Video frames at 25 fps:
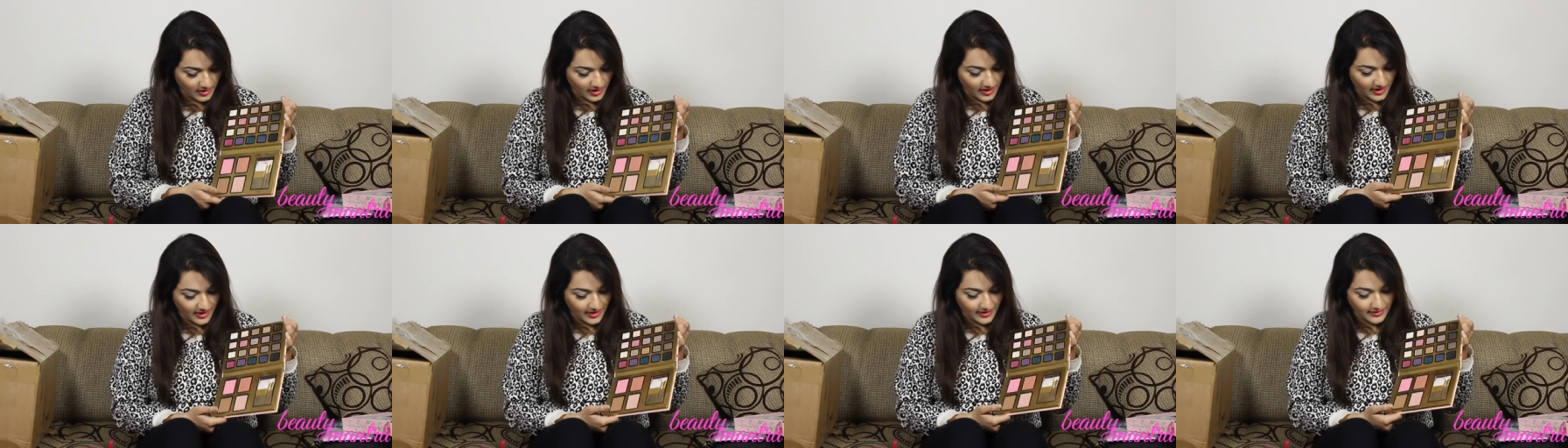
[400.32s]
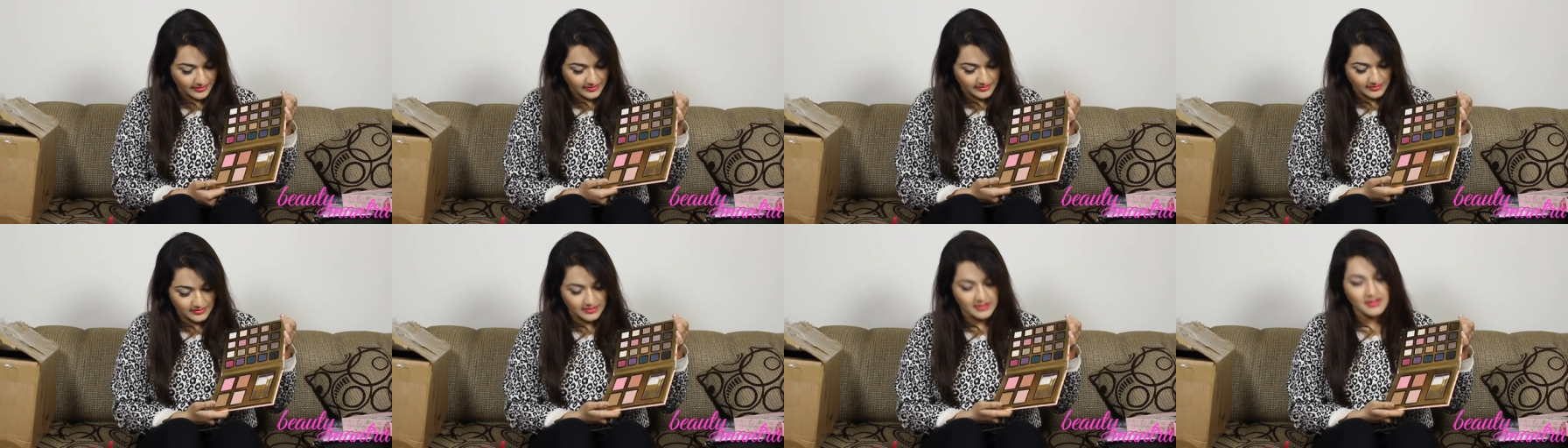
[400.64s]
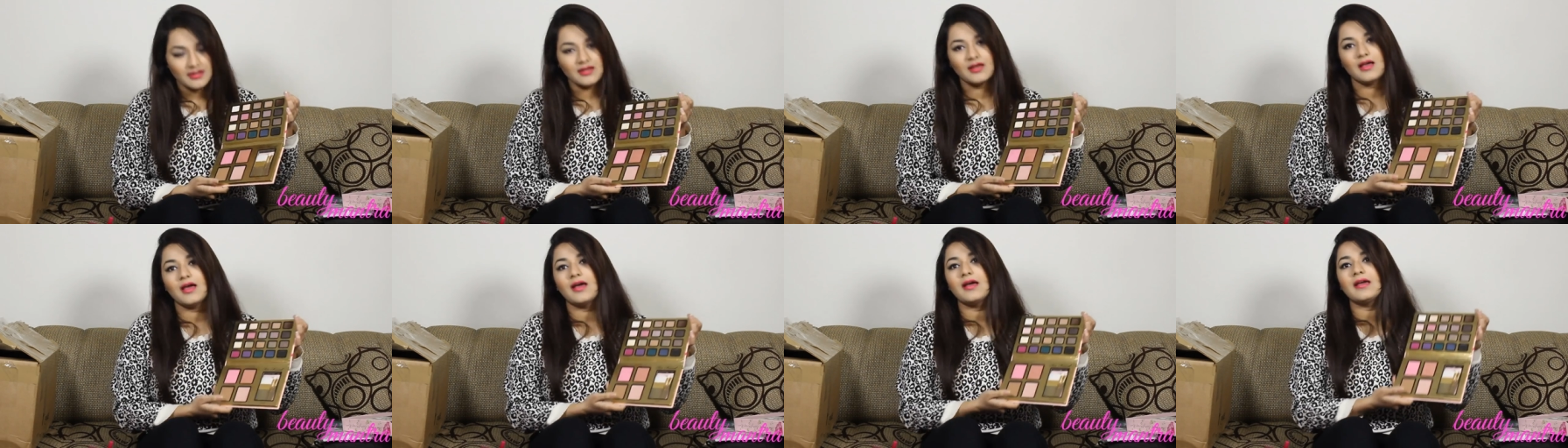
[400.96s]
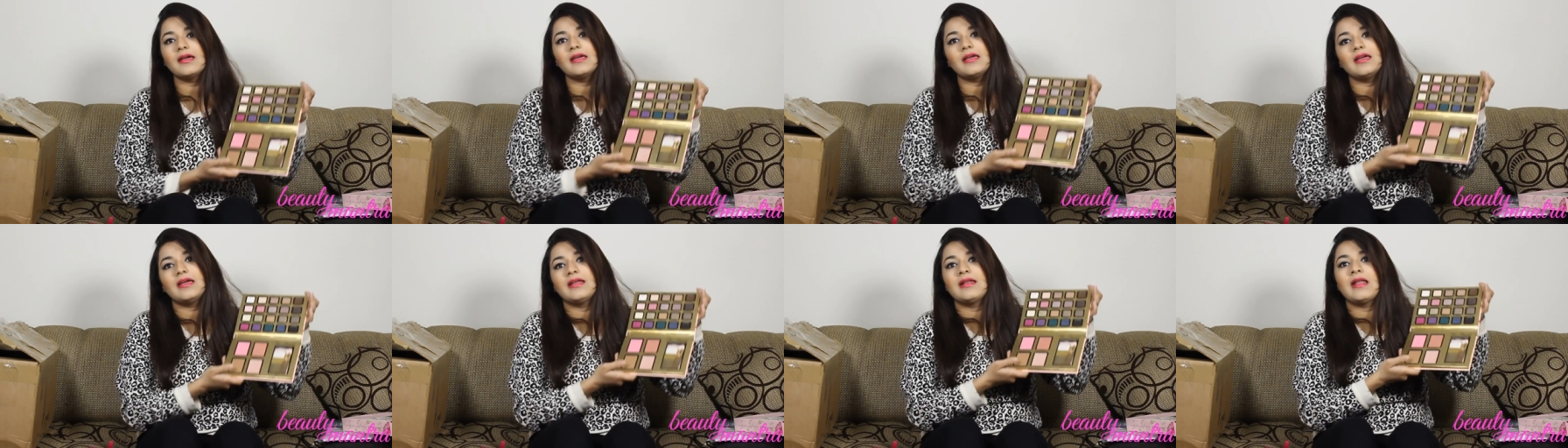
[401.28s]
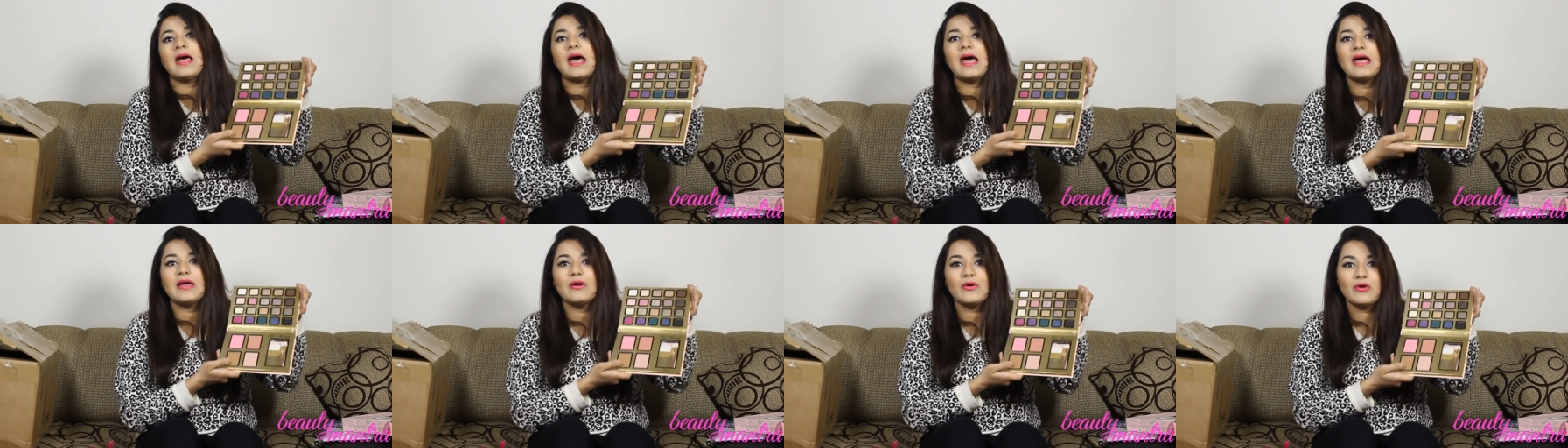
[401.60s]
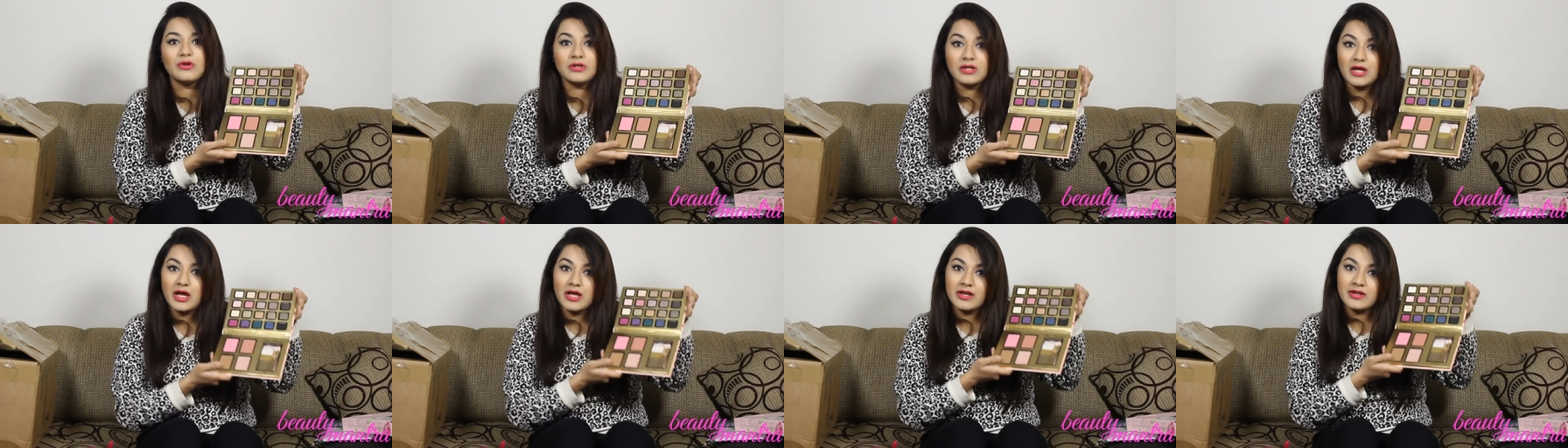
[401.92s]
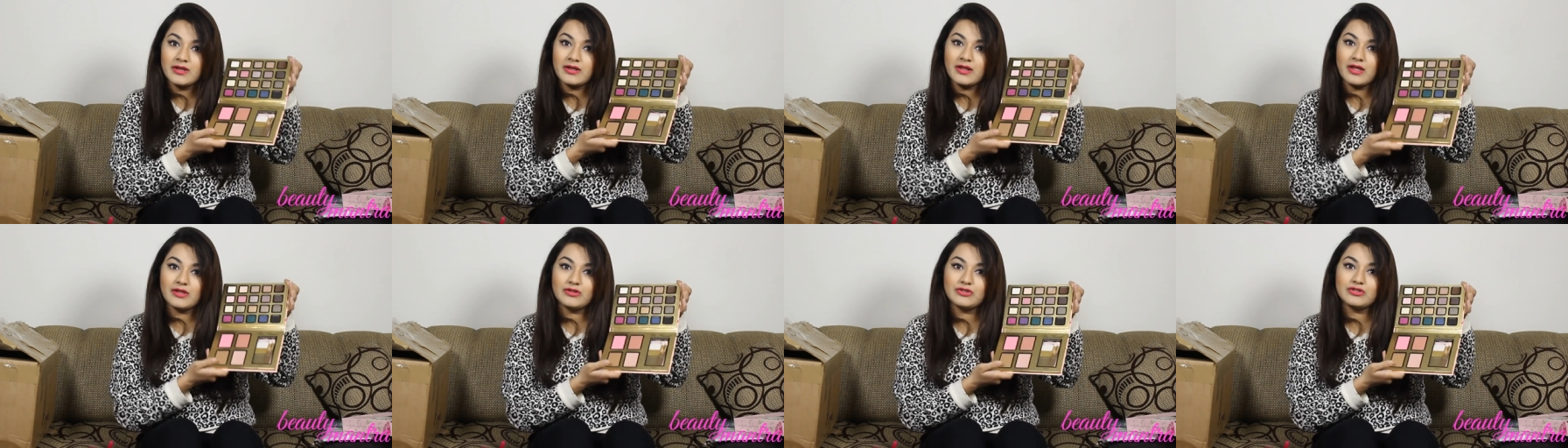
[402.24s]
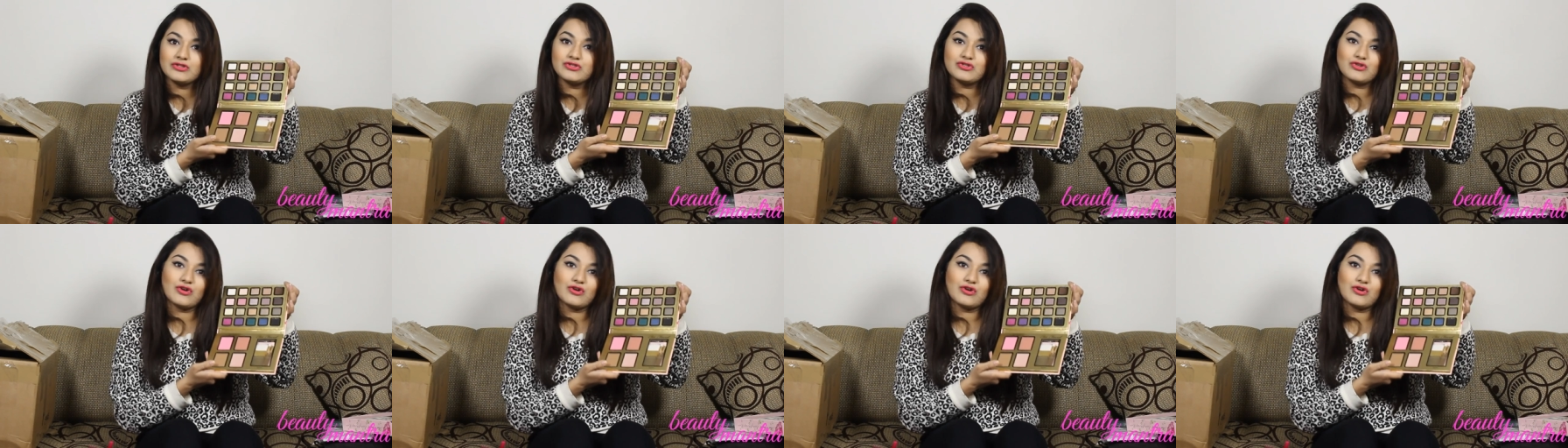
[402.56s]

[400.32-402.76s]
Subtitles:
And again, I got another